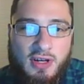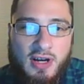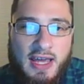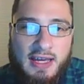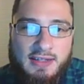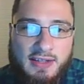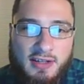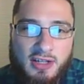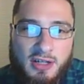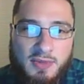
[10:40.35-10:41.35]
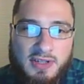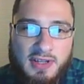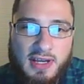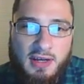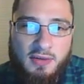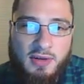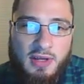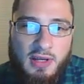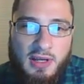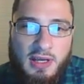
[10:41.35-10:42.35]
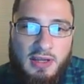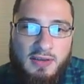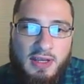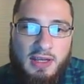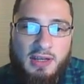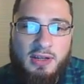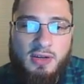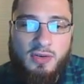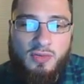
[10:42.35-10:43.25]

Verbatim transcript: our axon coming down and then